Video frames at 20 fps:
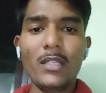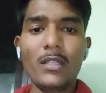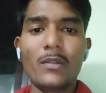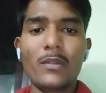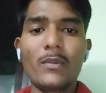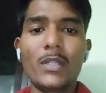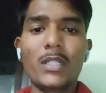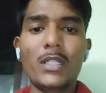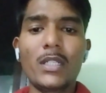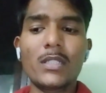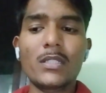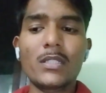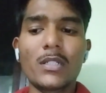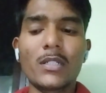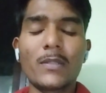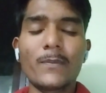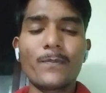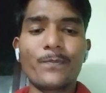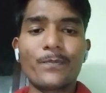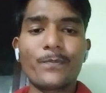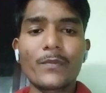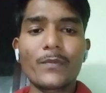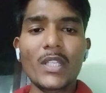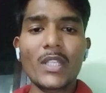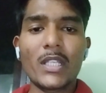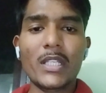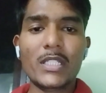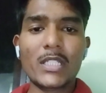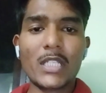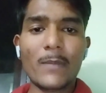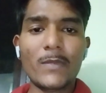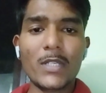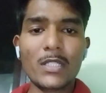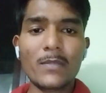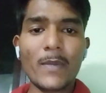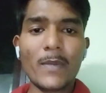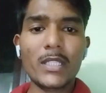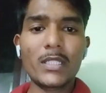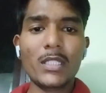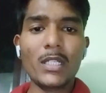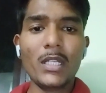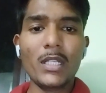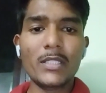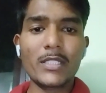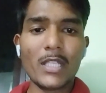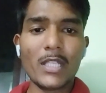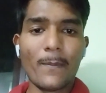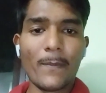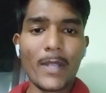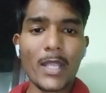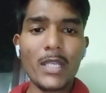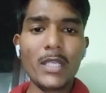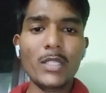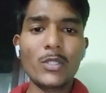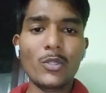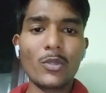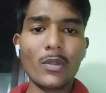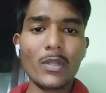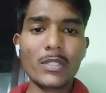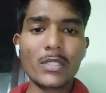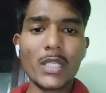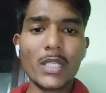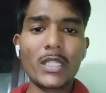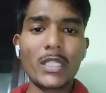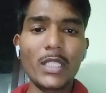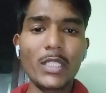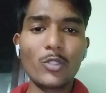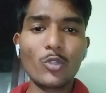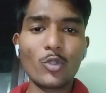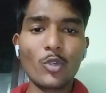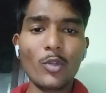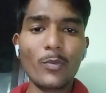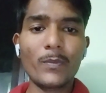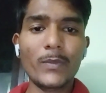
It is established by the Japan, US, and the Europe.